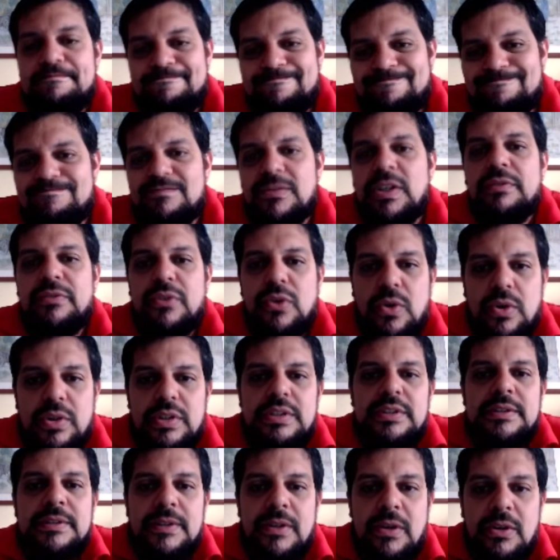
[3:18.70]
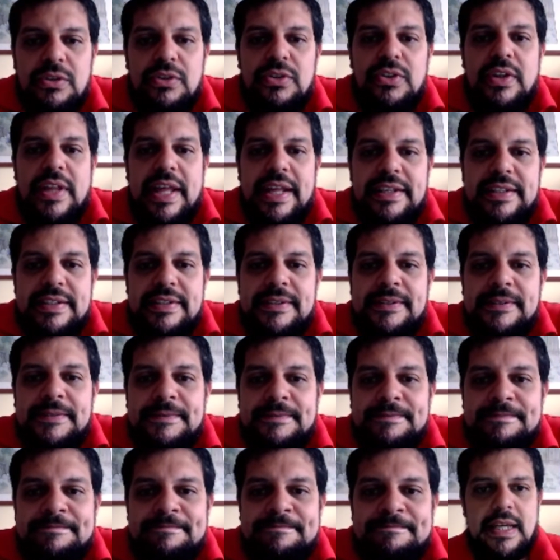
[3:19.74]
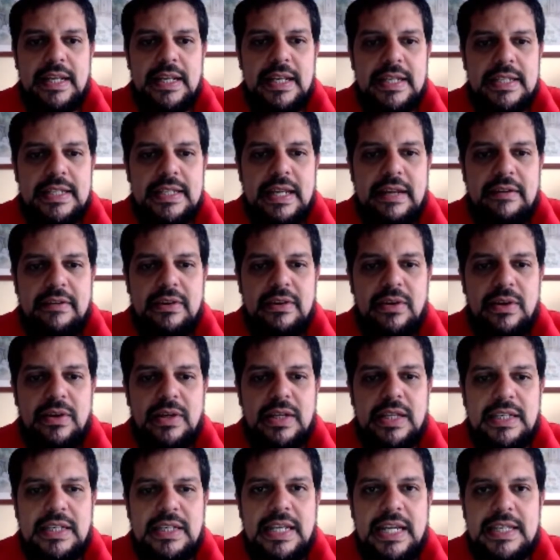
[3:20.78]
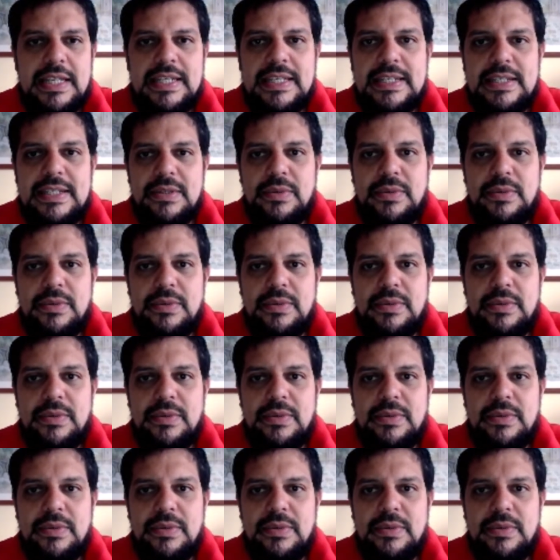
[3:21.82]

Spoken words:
Of course, also that. Let's have a look at the next,